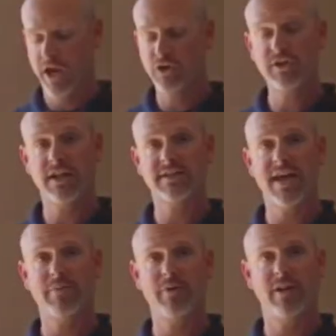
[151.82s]
Here's an
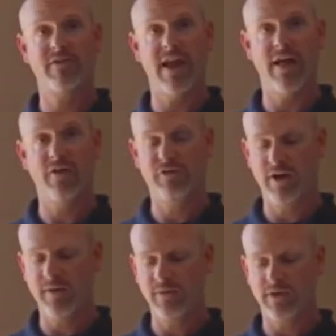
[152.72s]
example of an L
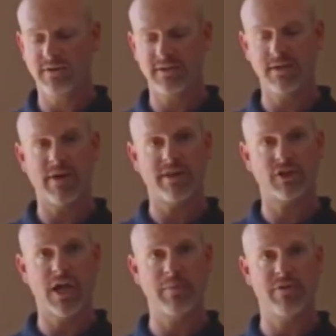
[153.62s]
frame. You can see by the
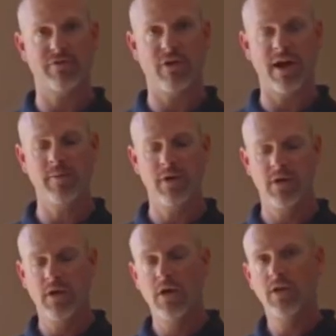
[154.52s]
shape of the frame.
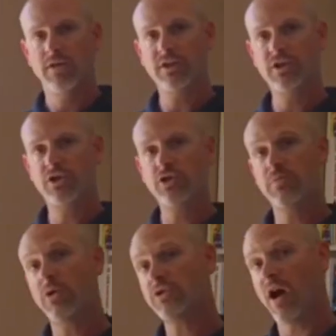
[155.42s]
This is used
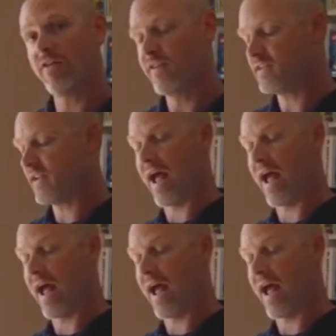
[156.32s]
most often as an